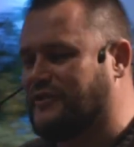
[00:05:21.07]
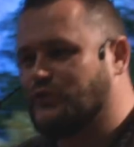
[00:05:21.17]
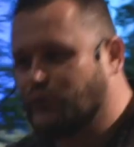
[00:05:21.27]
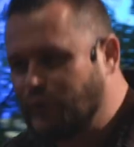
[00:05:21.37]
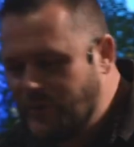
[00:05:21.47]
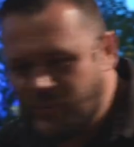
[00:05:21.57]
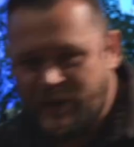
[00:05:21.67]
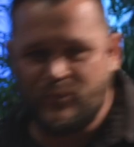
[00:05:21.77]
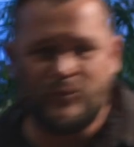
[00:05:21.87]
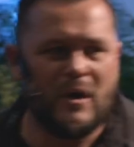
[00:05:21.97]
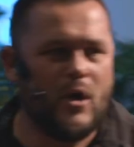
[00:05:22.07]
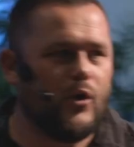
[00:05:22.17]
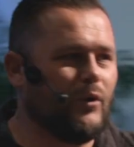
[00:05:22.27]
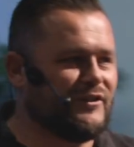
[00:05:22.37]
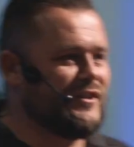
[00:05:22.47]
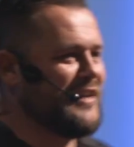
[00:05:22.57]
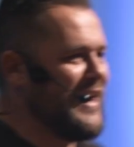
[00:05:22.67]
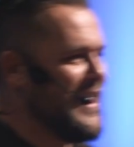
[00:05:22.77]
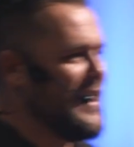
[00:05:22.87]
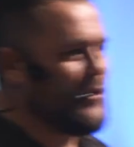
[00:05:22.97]
treat people? What's his
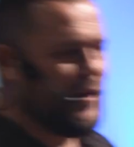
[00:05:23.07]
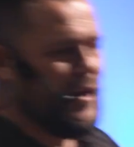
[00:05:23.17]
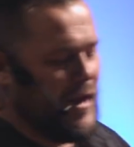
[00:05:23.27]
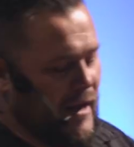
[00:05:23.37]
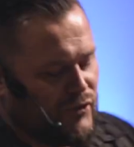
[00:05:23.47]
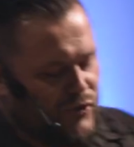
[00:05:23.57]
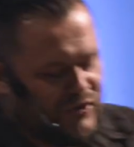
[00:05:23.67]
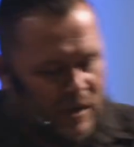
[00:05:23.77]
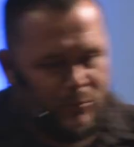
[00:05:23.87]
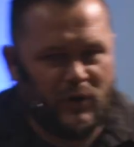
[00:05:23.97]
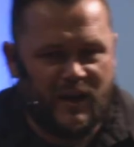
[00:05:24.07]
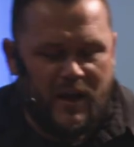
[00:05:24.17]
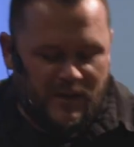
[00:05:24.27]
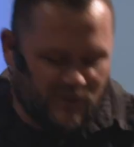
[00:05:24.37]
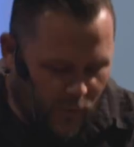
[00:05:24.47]
heart? And so you start pulling. So